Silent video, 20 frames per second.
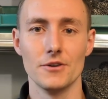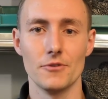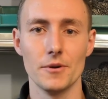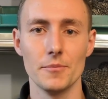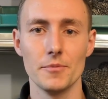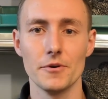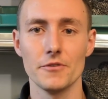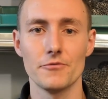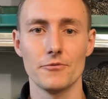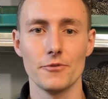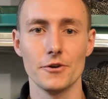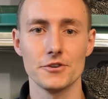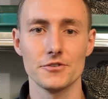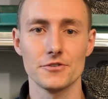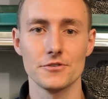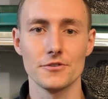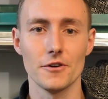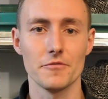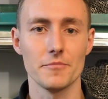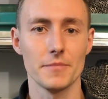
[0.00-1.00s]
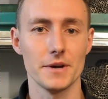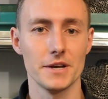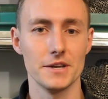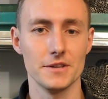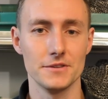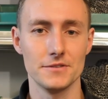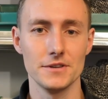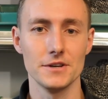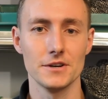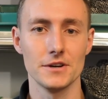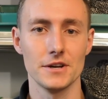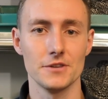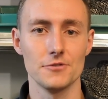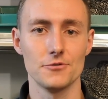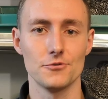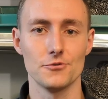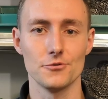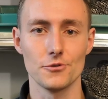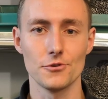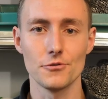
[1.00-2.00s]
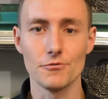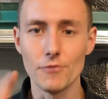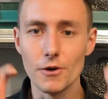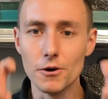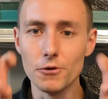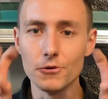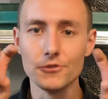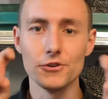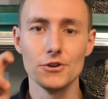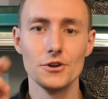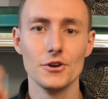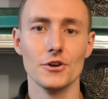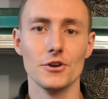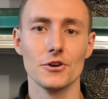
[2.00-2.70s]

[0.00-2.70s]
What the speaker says: rip-off version of my idea and to, quote,